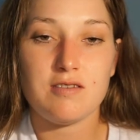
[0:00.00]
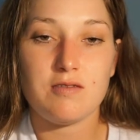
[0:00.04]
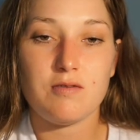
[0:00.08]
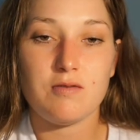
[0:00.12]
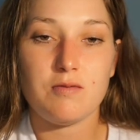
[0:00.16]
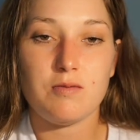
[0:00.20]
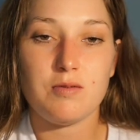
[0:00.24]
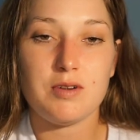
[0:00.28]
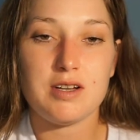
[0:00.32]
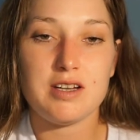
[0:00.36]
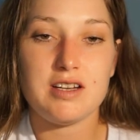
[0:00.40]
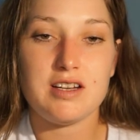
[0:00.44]

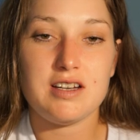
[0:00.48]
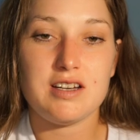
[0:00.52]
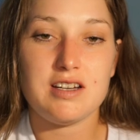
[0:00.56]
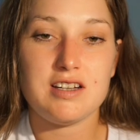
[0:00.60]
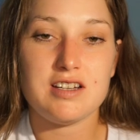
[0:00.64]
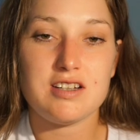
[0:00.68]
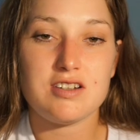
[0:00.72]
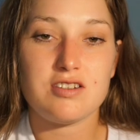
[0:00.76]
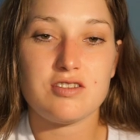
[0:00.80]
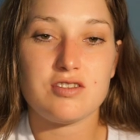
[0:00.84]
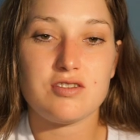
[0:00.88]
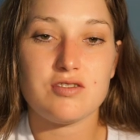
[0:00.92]
we
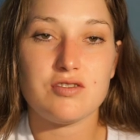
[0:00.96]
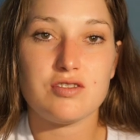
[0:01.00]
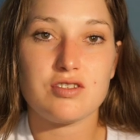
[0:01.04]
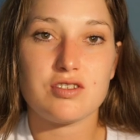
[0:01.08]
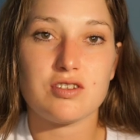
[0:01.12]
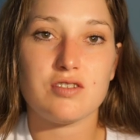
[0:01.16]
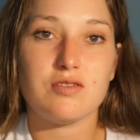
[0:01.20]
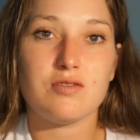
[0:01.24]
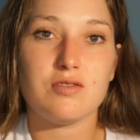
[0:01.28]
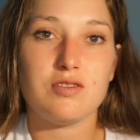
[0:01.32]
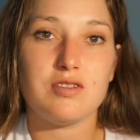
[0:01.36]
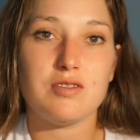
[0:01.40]
need to
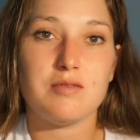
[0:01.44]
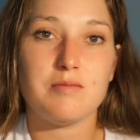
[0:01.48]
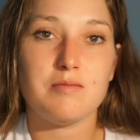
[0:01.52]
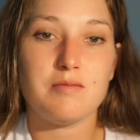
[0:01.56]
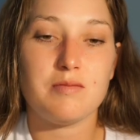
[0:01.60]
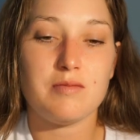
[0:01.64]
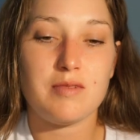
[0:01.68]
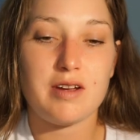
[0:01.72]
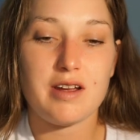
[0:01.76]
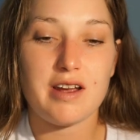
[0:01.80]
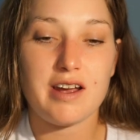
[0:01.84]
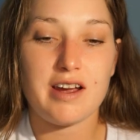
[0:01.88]
show
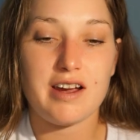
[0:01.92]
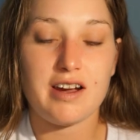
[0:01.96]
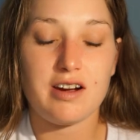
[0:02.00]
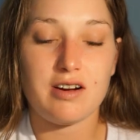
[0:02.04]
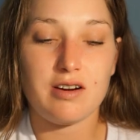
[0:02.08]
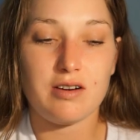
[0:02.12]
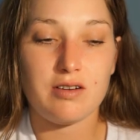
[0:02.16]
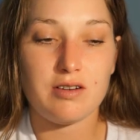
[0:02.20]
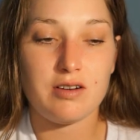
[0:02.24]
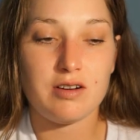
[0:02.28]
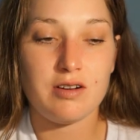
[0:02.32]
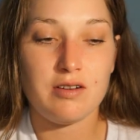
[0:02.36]
them
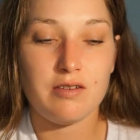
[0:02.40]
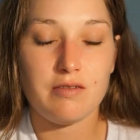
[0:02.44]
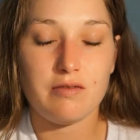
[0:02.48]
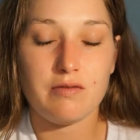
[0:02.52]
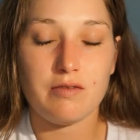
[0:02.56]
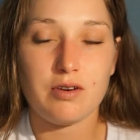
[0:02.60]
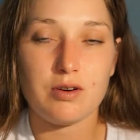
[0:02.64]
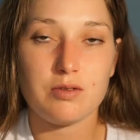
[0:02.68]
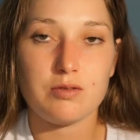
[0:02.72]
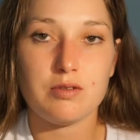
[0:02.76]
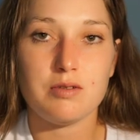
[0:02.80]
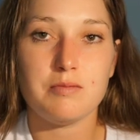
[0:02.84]
our
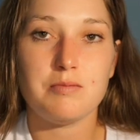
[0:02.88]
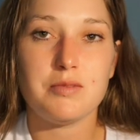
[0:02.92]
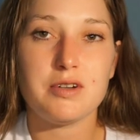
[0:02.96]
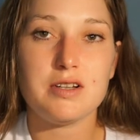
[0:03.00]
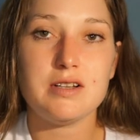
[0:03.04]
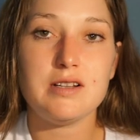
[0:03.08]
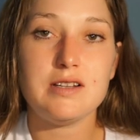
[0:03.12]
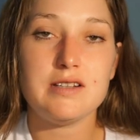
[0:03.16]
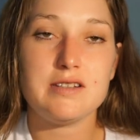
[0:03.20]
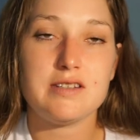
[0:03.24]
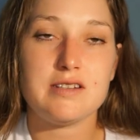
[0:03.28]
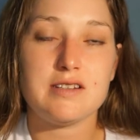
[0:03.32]

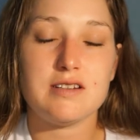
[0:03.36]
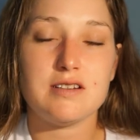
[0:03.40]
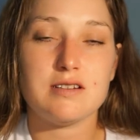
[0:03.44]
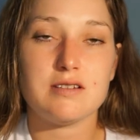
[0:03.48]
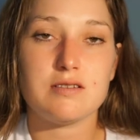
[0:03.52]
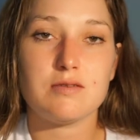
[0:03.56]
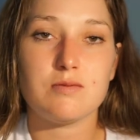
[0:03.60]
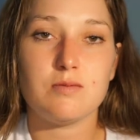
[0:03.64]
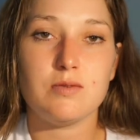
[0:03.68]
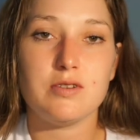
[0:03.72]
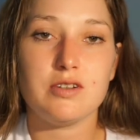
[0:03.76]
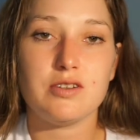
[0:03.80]

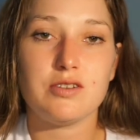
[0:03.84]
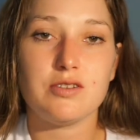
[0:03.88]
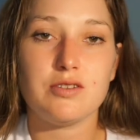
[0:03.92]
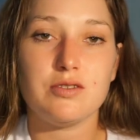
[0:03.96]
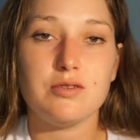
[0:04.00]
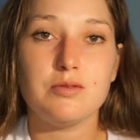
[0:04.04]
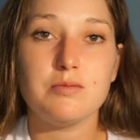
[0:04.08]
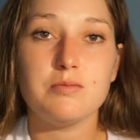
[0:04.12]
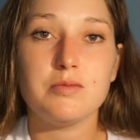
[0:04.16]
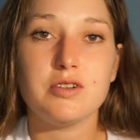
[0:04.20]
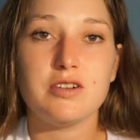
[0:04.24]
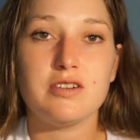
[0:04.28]
vulnerabilities. We're
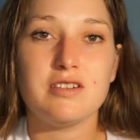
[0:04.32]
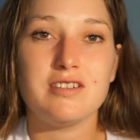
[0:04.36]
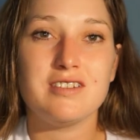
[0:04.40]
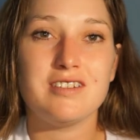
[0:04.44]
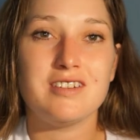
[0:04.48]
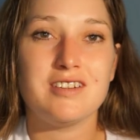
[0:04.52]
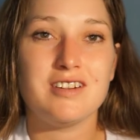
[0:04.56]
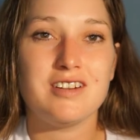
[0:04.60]
human.